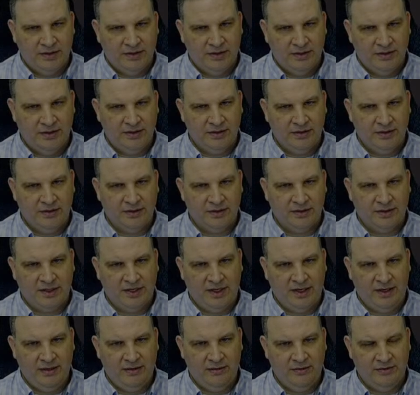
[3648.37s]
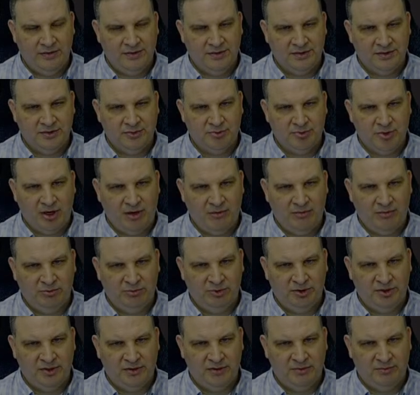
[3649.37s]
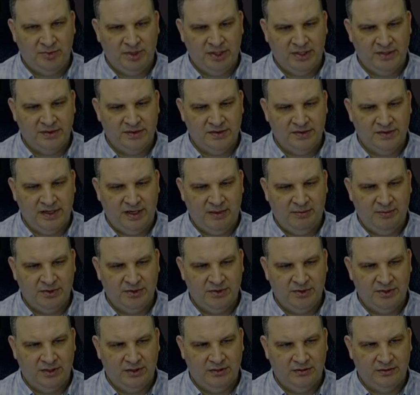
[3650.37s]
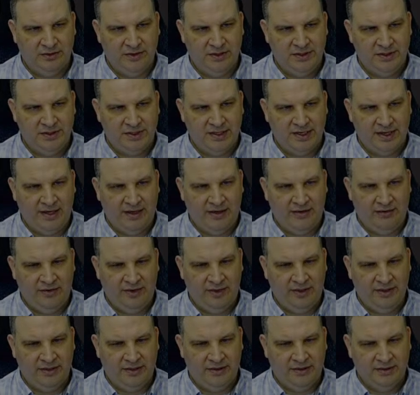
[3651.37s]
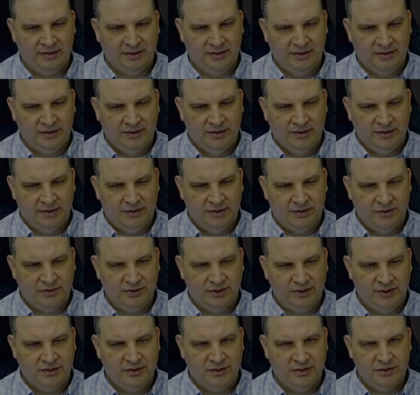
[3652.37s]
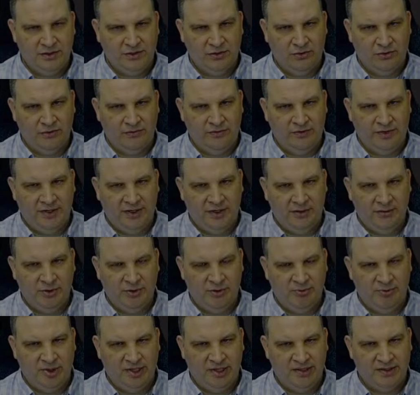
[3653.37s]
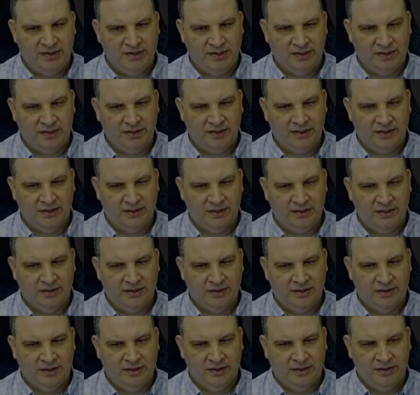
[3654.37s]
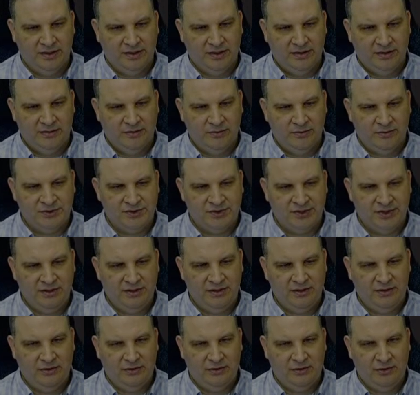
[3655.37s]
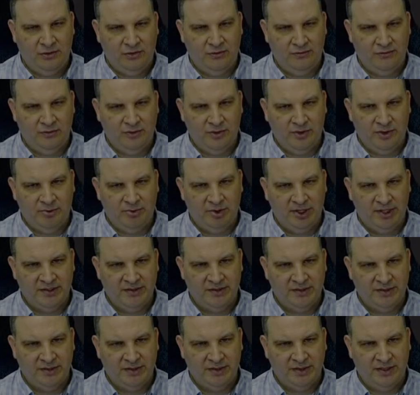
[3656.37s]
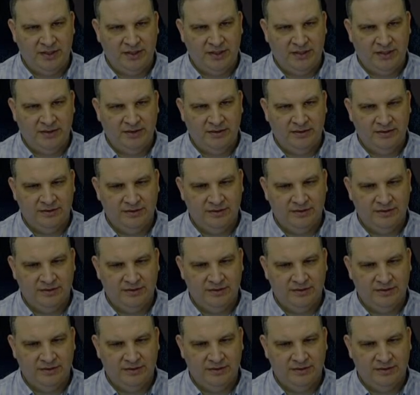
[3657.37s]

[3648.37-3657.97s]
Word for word: Uh, is probably the biggest damage dealer he's got, right? So let's just go over, hit him with a basic. We'll send Yoda over with a basic again.